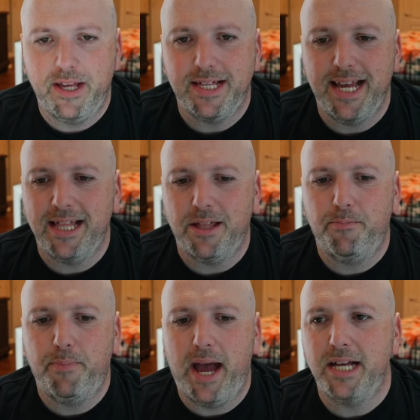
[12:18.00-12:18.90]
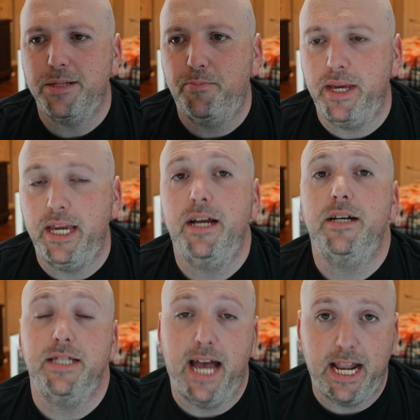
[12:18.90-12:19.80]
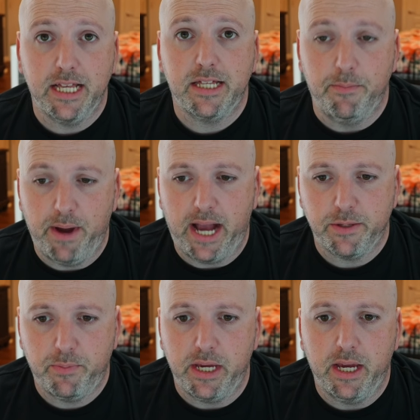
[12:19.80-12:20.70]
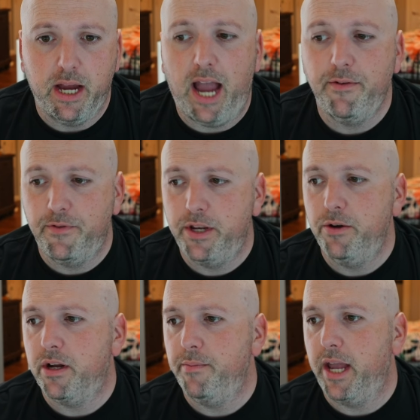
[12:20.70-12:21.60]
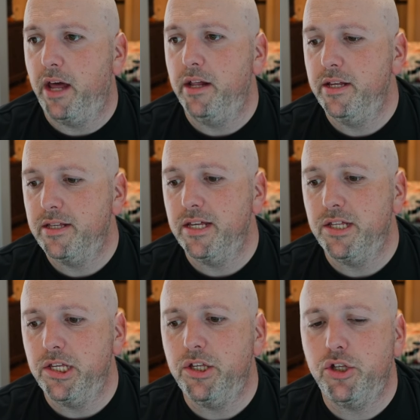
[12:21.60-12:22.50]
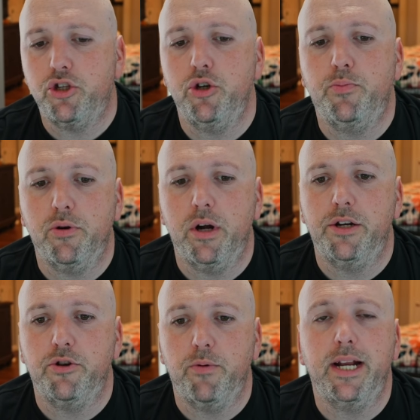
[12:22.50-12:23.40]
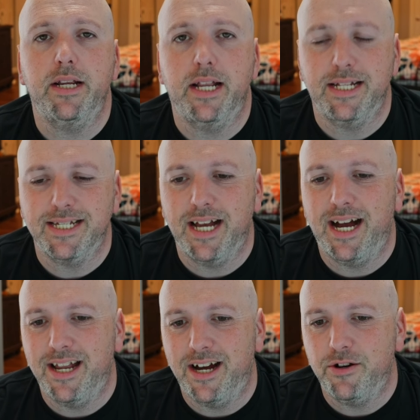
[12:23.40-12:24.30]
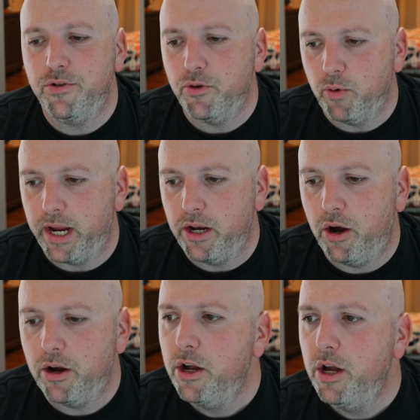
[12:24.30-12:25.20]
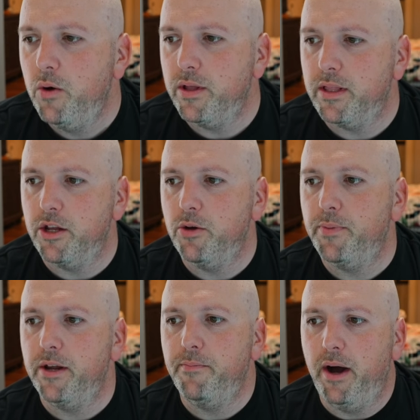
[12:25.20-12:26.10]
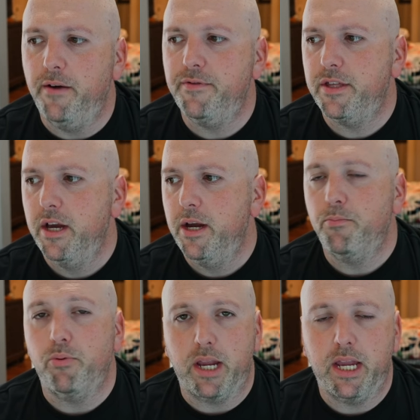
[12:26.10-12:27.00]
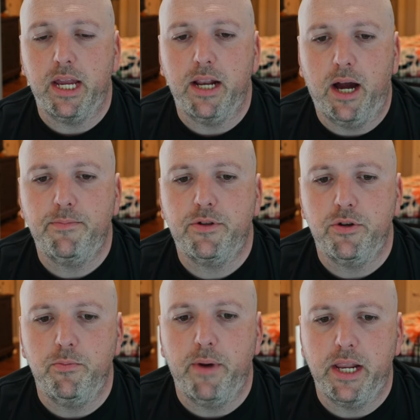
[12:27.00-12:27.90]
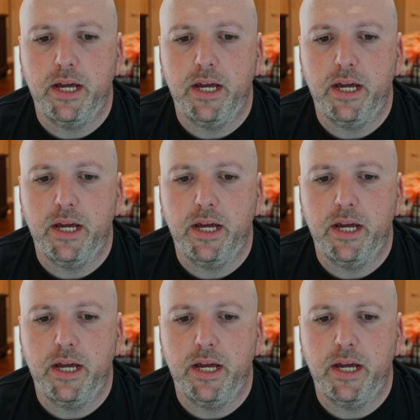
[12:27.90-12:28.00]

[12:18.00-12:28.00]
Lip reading: that the Bass B? That is the Bass B. I have a video coming out on this. This is super underrated and has gone under the radar with little bit of buffs, bringing it up to meta.